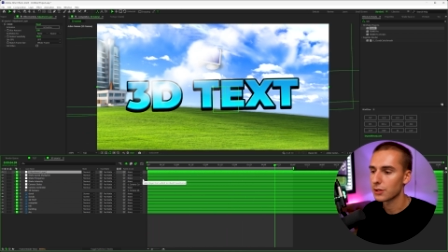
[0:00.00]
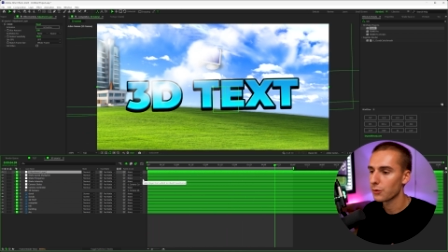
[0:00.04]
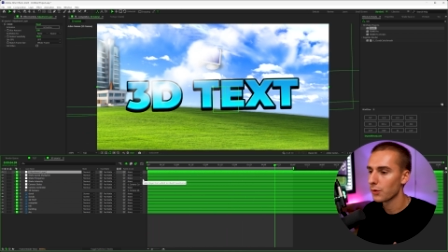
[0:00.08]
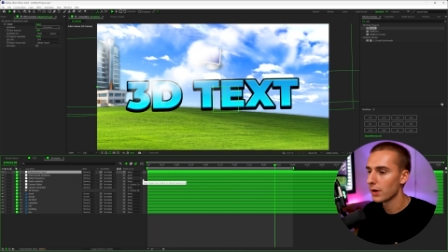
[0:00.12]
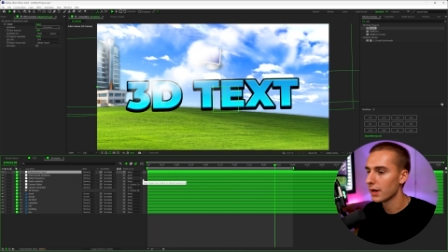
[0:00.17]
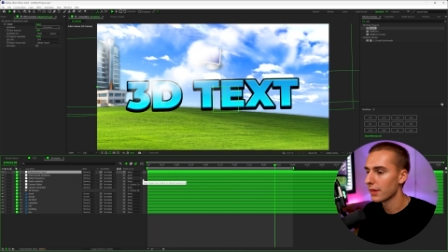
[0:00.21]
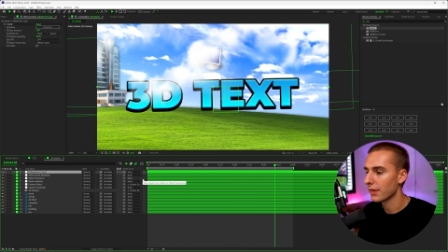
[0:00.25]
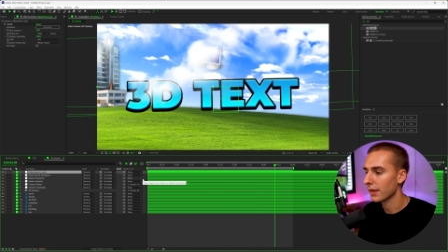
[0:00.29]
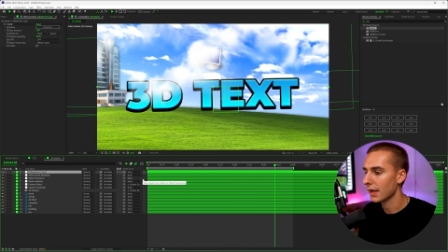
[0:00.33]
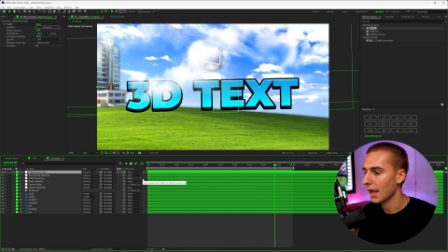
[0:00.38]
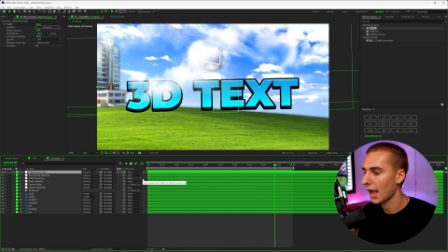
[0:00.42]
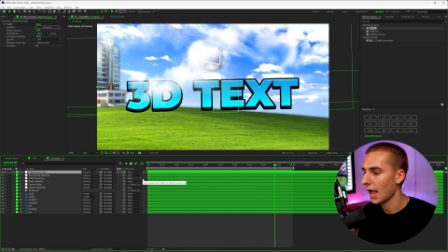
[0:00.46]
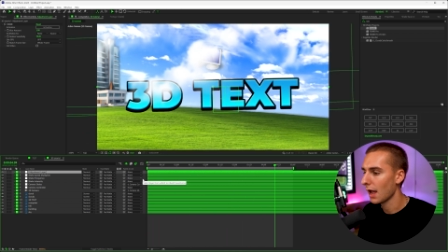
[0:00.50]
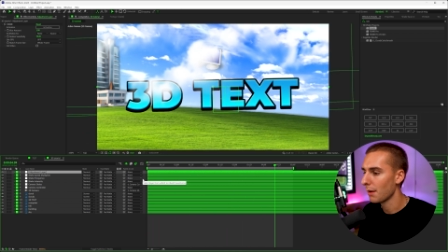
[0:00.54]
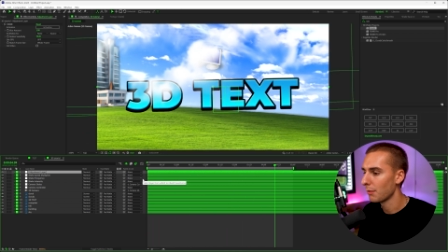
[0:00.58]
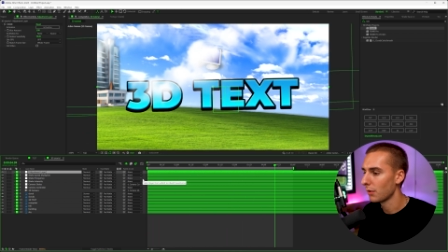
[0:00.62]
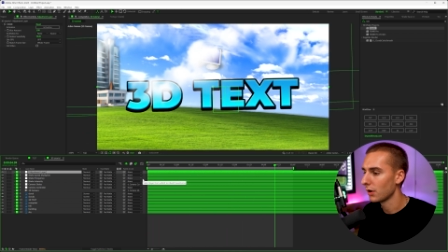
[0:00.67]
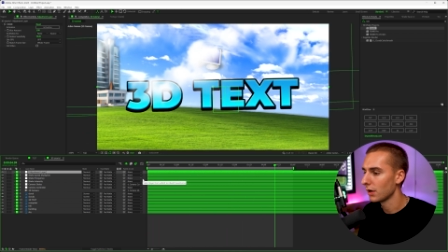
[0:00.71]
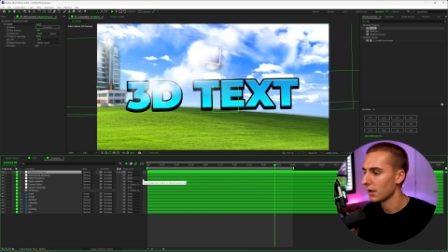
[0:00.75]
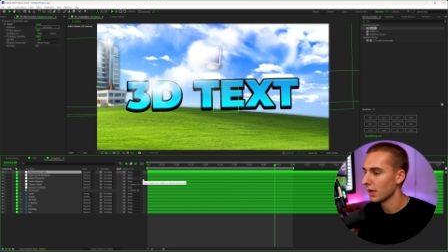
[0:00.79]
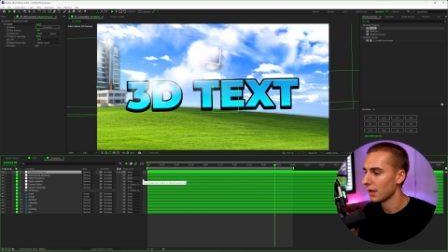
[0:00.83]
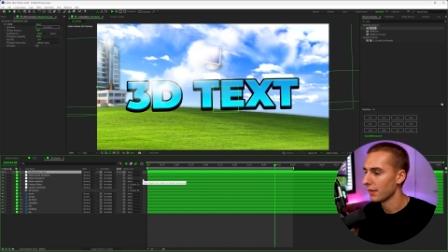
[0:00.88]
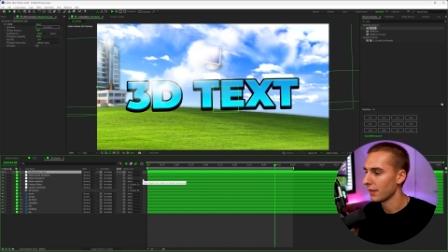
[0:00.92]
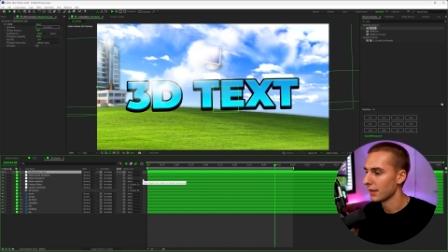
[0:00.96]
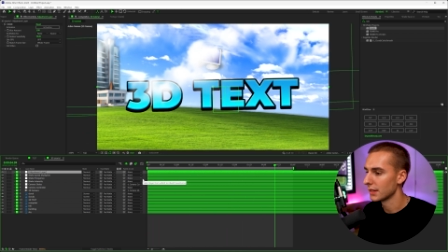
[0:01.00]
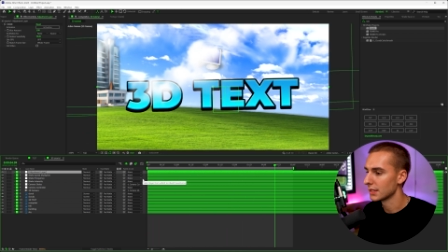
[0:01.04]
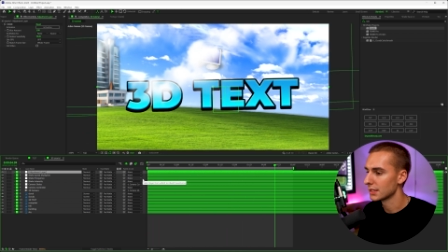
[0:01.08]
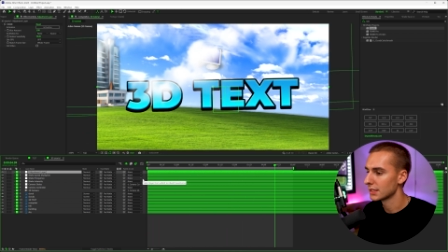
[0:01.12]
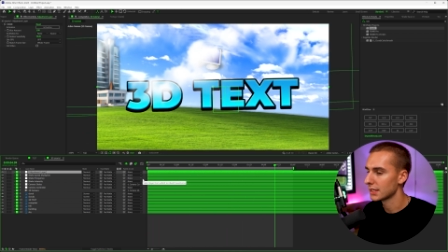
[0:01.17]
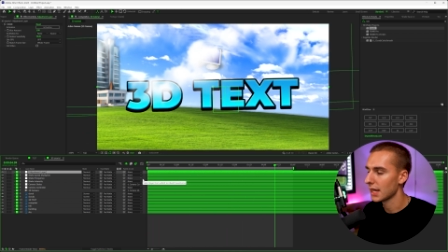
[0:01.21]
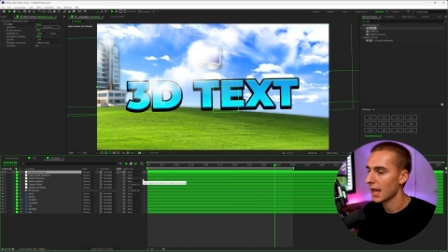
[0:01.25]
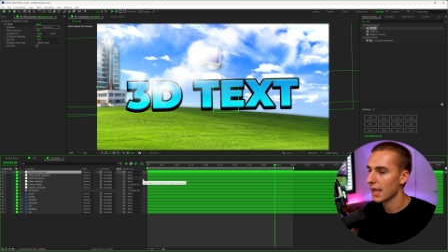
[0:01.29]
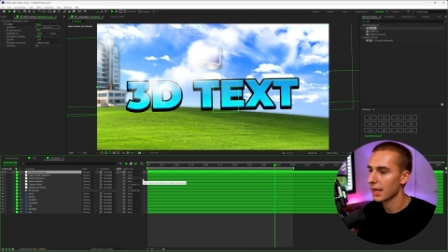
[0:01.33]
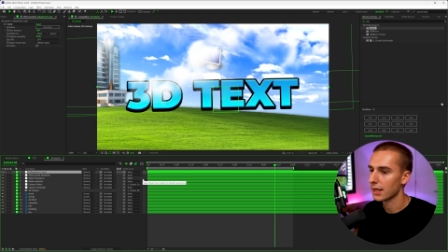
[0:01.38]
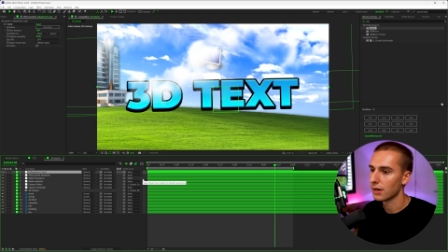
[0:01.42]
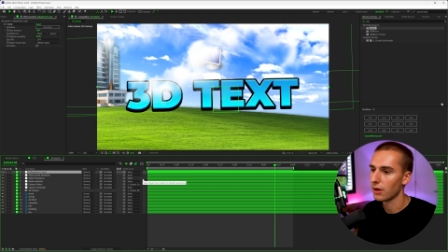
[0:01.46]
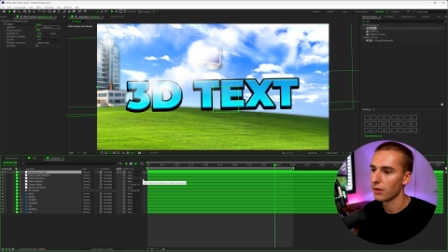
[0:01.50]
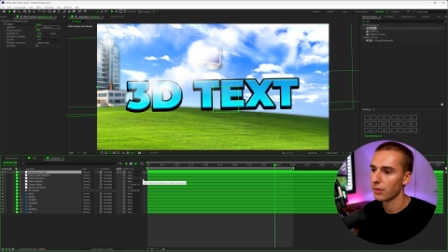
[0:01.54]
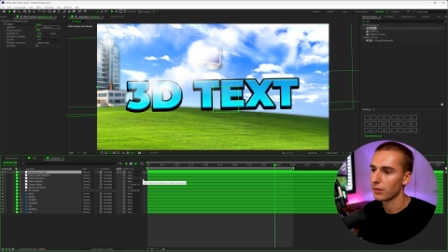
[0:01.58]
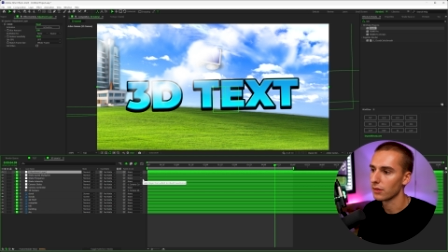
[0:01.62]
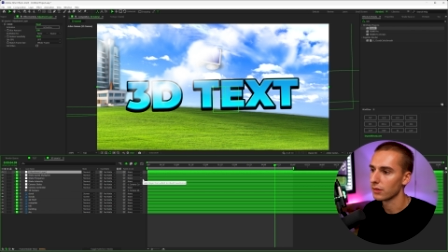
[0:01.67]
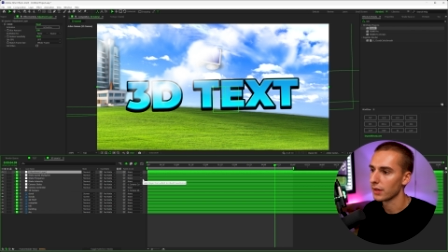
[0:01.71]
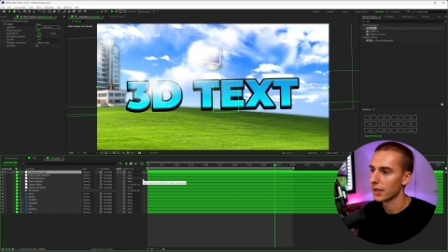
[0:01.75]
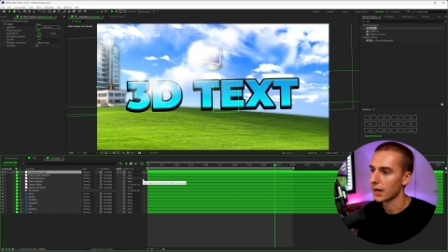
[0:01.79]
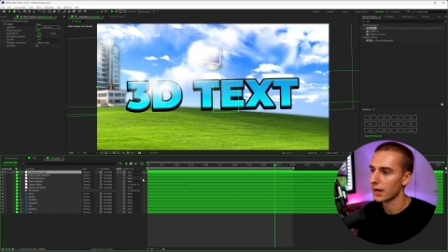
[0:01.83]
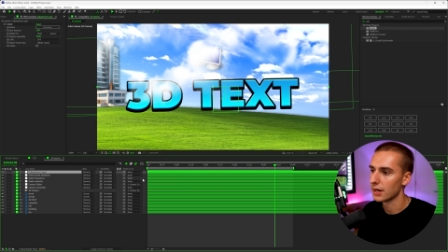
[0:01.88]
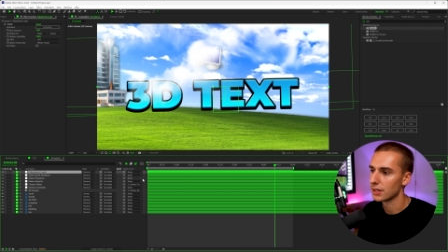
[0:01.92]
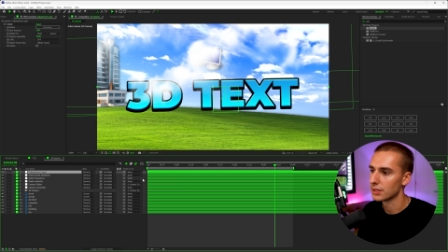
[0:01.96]
creating the camera and then stacking all the
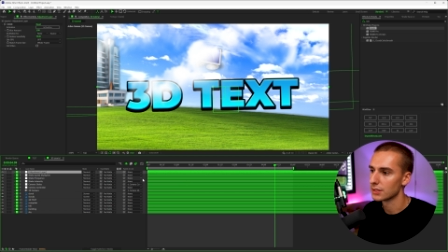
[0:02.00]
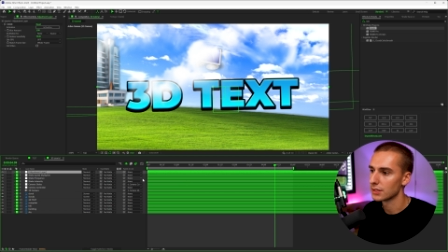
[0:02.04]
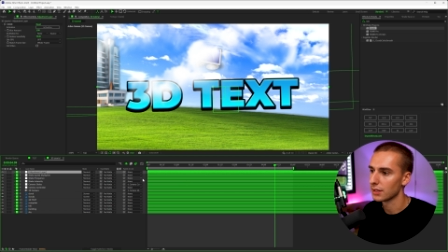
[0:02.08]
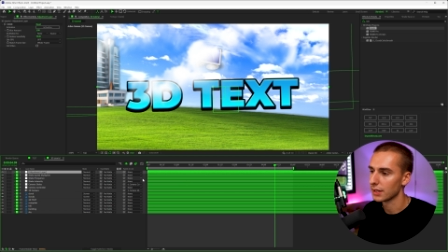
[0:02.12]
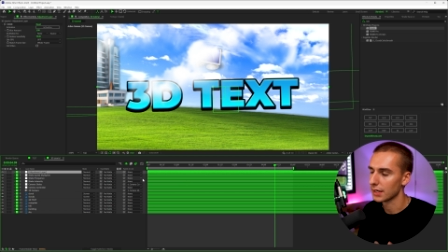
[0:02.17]
layers